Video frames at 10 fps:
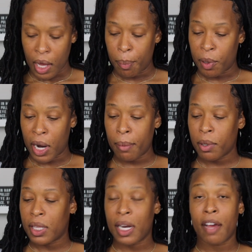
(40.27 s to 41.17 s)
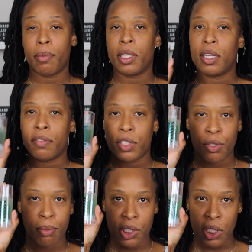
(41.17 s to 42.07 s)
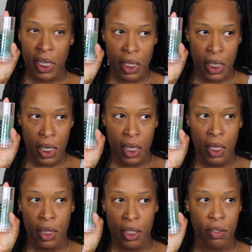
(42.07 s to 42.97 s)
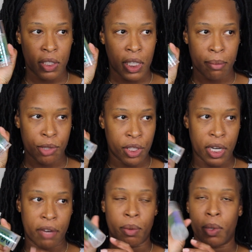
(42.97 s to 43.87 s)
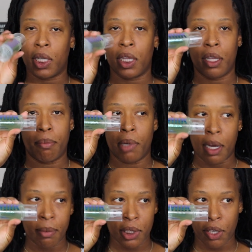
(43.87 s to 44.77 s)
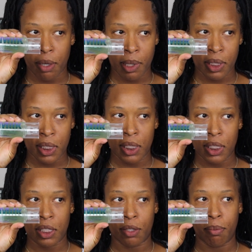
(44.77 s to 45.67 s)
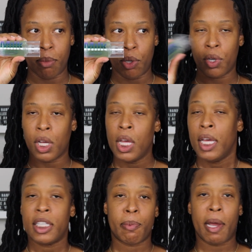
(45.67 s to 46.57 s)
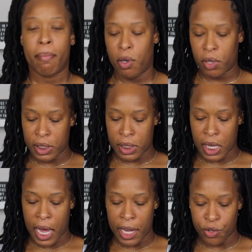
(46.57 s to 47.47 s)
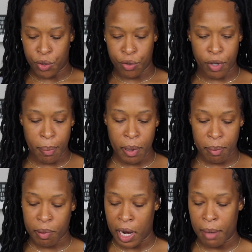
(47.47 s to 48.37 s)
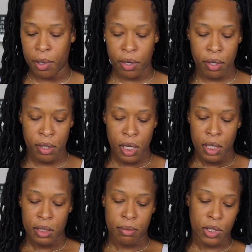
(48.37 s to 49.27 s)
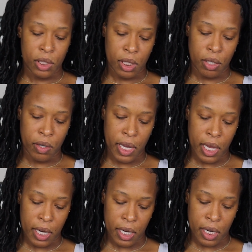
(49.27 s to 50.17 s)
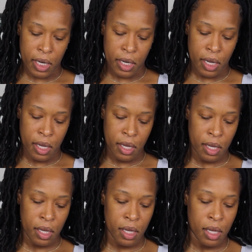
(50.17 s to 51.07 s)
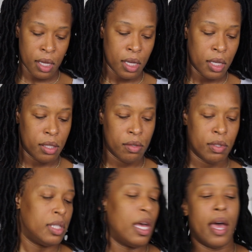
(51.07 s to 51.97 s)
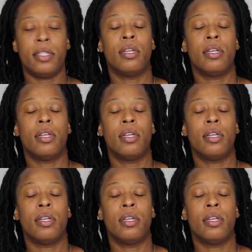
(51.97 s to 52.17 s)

A primer that I've been loving so much lately, literally I'm sure everyone and their mom has heard about this, it's the Milk. It's by Milk. It's the Hydro Grip Primer. So I'm just going to go ahead and use that.